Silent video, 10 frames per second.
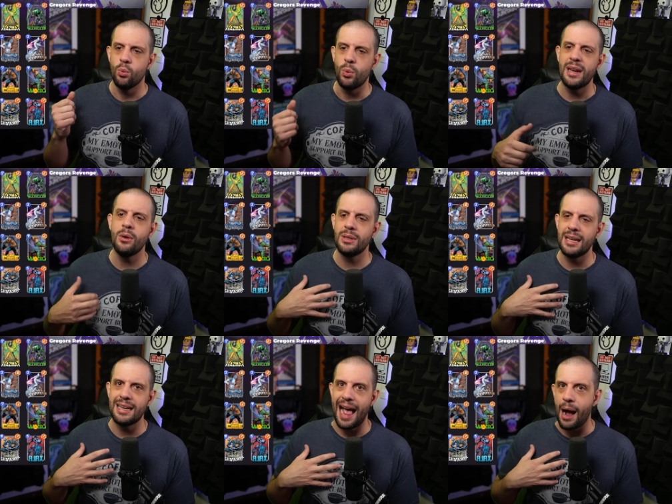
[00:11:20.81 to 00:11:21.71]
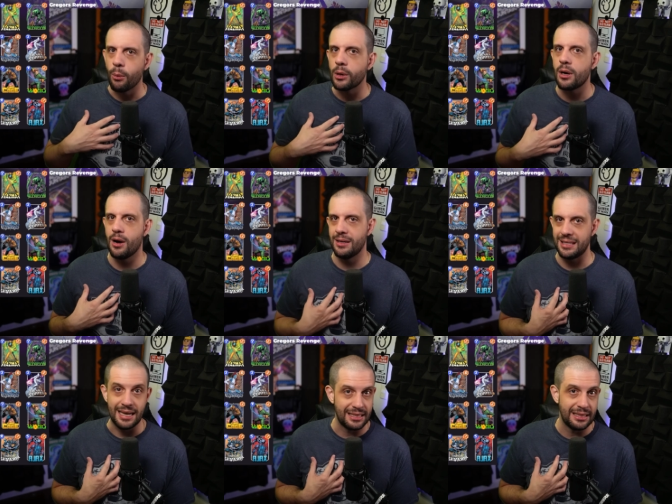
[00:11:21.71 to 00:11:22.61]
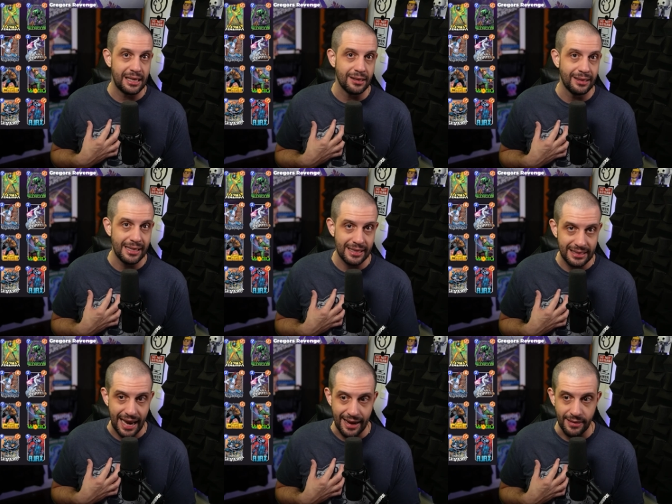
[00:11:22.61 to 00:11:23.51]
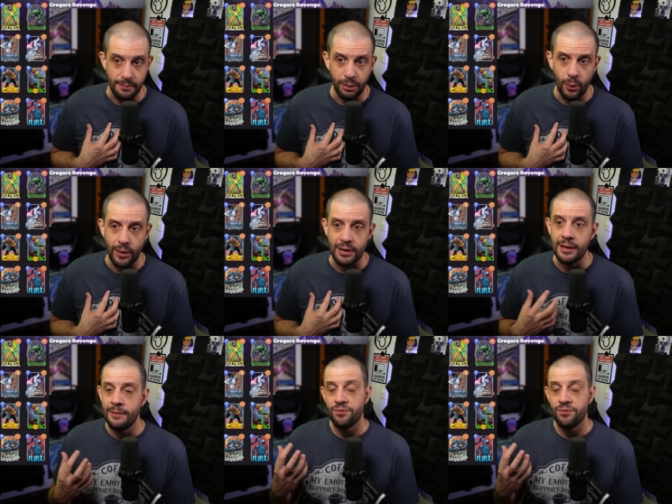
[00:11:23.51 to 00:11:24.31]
we don't need our cards necessarily to stay on the board.